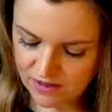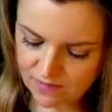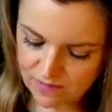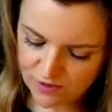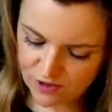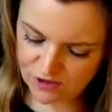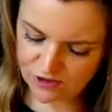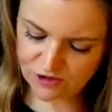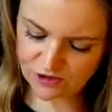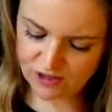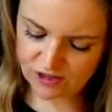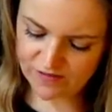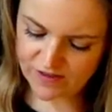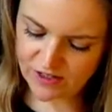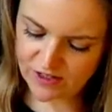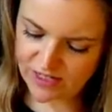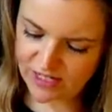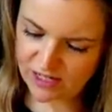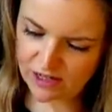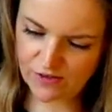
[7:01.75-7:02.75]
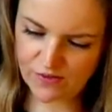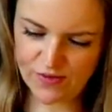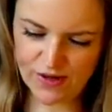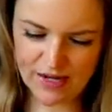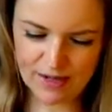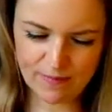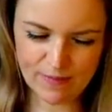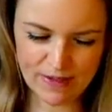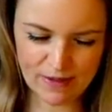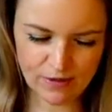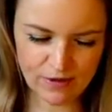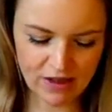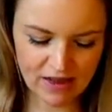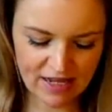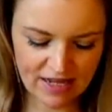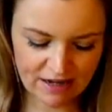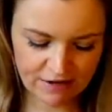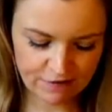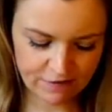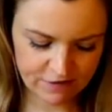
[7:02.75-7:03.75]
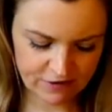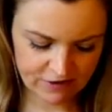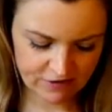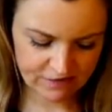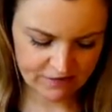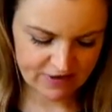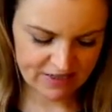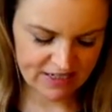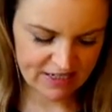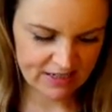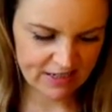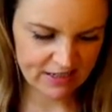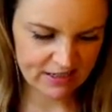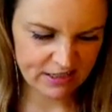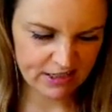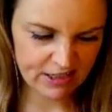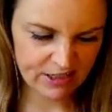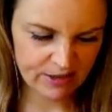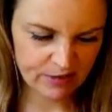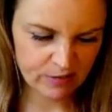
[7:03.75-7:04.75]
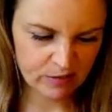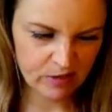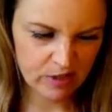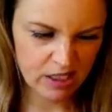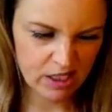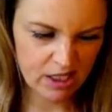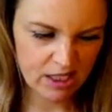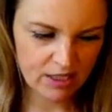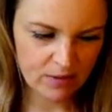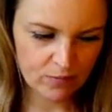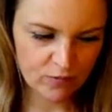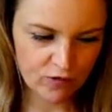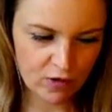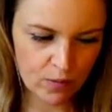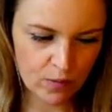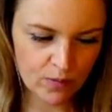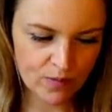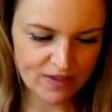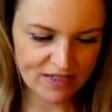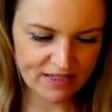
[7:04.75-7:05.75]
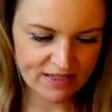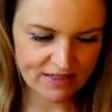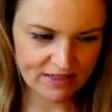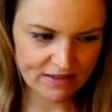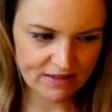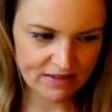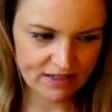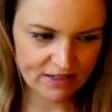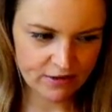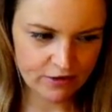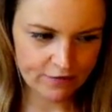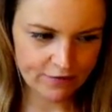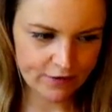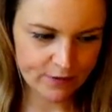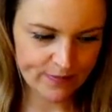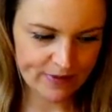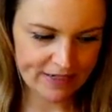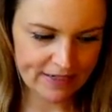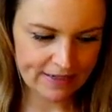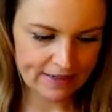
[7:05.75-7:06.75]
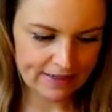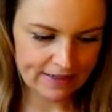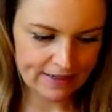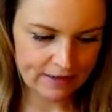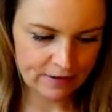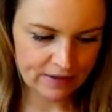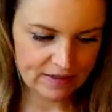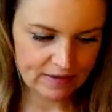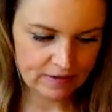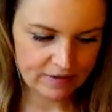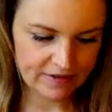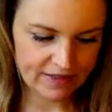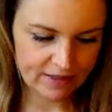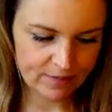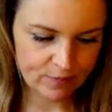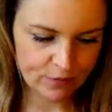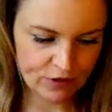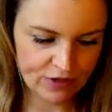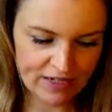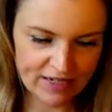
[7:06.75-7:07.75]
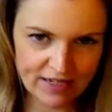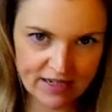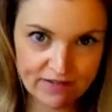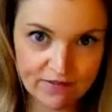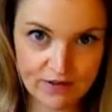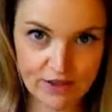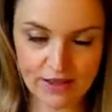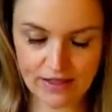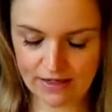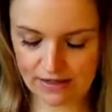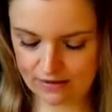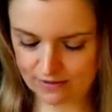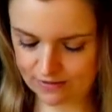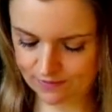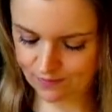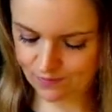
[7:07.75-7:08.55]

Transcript: I'm not sure. I've only got that amount left of this, so probably isn't enough to make a cowl out of that, but I'll think.